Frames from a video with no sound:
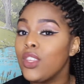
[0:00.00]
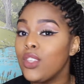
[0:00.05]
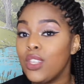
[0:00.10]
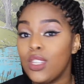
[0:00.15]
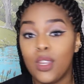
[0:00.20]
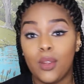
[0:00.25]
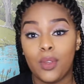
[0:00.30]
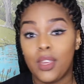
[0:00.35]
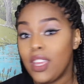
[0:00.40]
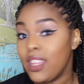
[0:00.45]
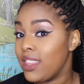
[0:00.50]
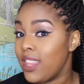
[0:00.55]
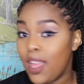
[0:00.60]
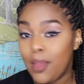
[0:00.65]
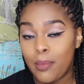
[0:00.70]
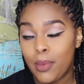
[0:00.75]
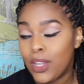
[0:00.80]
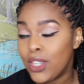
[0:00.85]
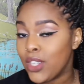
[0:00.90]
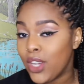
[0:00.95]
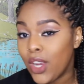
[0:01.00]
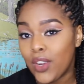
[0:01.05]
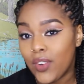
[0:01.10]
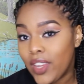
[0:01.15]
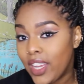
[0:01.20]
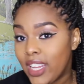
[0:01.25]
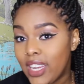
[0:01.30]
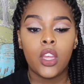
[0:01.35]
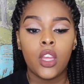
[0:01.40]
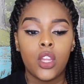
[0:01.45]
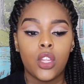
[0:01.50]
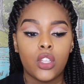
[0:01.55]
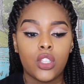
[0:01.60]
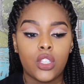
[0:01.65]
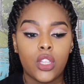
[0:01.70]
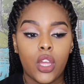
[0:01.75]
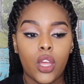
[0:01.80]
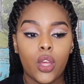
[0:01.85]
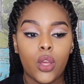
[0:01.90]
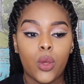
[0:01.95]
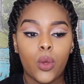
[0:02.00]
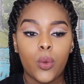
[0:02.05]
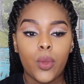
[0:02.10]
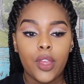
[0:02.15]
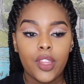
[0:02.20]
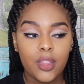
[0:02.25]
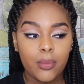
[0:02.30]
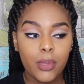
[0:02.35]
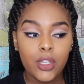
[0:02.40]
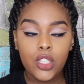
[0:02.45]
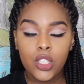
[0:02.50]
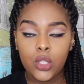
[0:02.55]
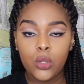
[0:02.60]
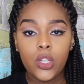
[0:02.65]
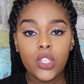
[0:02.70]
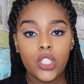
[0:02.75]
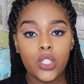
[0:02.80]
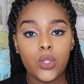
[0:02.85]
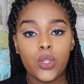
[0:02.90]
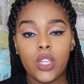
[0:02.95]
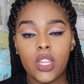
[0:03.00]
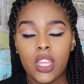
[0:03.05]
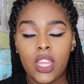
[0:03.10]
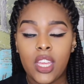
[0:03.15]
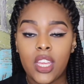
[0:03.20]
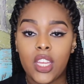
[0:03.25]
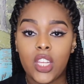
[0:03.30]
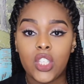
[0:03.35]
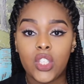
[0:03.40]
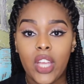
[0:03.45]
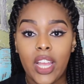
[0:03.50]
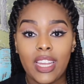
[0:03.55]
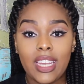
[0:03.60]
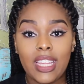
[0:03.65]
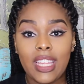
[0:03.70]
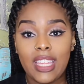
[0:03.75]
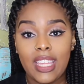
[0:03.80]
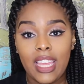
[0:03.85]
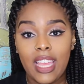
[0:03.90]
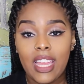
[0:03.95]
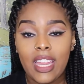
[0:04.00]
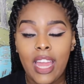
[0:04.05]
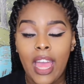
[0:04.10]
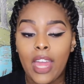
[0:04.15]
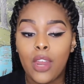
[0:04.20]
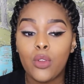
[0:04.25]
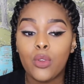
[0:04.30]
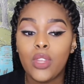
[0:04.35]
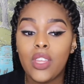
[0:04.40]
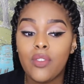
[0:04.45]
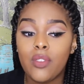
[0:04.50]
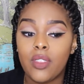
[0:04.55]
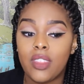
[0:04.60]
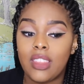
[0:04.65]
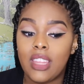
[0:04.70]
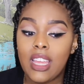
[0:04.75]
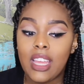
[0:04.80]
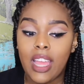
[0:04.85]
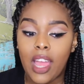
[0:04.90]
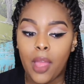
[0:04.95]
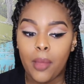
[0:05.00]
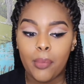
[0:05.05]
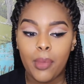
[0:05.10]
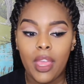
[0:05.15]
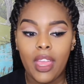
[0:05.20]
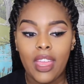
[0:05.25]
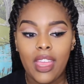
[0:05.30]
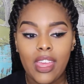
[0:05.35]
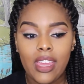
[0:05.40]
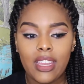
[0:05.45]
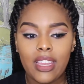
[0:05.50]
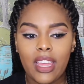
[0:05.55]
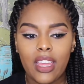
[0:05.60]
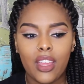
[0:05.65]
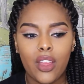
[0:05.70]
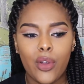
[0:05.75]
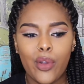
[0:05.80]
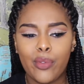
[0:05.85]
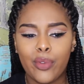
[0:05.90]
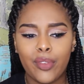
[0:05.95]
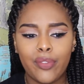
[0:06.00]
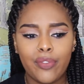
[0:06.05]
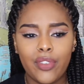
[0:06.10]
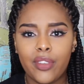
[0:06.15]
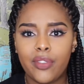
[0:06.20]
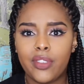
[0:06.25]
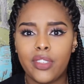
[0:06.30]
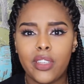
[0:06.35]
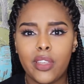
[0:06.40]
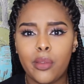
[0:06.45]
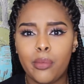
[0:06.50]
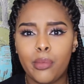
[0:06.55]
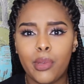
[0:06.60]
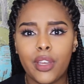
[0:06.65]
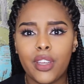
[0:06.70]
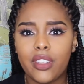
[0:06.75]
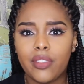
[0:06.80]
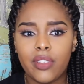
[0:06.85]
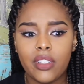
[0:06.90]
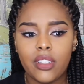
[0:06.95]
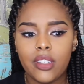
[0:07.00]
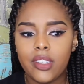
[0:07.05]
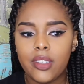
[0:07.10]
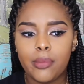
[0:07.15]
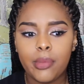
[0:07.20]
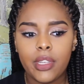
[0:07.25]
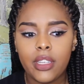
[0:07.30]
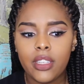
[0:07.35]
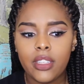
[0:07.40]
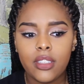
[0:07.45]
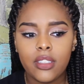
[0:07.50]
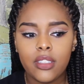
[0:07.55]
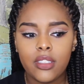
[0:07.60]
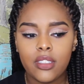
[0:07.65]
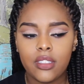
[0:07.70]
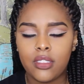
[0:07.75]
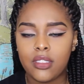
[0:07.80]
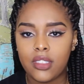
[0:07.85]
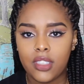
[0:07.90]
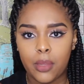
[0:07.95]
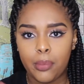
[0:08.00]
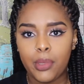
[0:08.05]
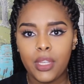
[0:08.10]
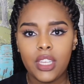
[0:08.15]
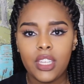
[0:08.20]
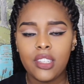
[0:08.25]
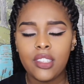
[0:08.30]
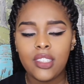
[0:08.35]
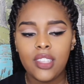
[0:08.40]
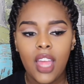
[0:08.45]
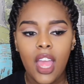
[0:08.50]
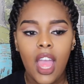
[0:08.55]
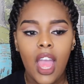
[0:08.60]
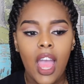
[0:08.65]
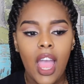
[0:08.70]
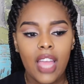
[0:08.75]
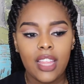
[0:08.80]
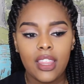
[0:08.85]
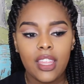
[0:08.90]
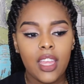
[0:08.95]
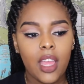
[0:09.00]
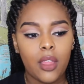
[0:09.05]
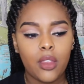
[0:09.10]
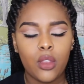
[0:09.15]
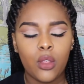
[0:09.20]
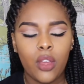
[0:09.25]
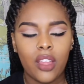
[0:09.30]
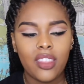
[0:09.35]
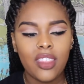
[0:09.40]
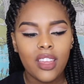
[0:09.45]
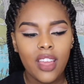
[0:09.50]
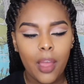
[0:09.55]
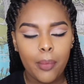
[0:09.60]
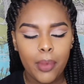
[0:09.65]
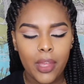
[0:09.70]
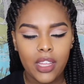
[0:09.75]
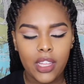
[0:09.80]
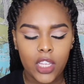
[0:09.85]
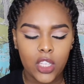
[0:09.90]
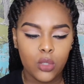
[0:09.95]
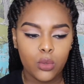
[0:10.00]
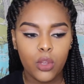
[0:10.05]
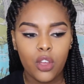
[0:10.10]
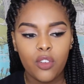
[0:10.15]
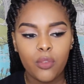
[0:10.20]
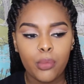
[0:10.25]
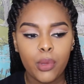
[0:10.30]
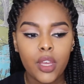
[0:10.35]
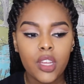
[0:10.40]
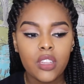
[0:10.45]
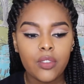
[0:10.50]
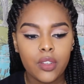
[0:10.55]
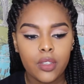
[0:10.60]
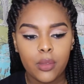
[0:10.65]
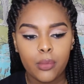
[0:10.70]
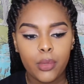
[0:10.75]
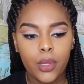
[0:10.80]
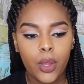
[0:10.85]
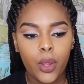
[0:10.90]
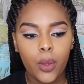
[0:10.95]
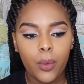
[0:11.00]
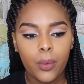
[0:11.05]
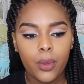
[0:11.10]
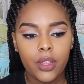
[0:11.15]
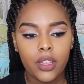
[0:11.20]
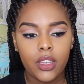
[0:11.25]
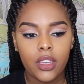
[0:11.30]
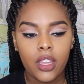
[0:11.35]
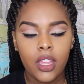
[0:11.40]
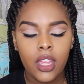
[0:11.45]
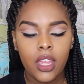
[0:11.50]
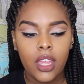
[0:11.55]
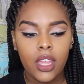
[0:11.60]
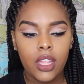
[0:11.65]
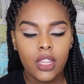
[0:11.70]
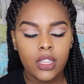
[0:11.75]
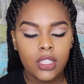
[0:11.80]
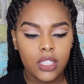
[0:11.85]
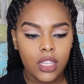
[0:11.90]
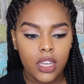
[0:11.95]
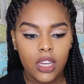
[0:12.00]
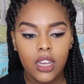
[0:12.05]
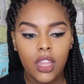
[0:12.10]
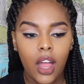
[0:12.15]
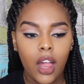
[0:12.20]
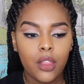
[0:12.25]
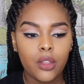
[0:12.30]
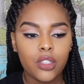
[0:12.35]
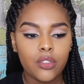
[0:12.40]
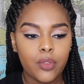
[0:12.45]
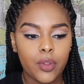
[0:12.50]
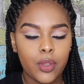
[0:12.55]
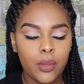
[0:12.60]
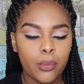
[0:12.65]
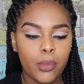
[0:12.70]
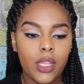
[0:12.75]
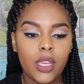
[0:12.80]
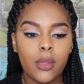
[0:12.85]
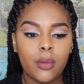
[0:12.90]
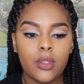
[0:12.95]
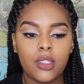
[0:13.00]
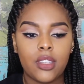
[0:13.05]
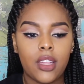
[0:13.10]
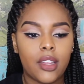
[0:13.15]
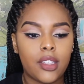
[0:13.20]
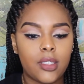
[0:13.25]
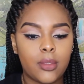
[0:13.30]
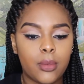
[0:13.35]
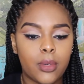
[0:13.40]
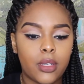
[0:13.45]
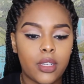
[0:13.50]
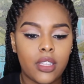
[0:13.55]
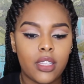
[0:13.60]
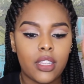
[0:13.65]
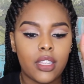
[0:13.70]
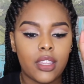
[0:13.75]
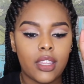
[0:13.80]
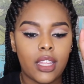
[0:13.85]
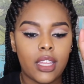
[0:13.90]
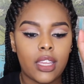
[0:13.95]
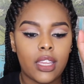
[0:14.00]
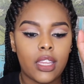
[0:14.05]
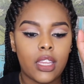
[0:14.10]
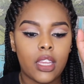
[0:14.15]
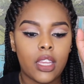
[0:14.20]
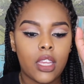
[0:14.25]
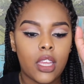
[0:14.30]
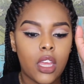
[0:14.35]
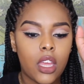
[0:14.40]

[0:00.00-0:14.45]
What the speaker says: you don't get that much already. So as much storage as you can get, try to get. I don't even think I paid like over $15 for these bins a piece. I think I paid like $12 for the bigger one, $10 for the medium sized one, and then like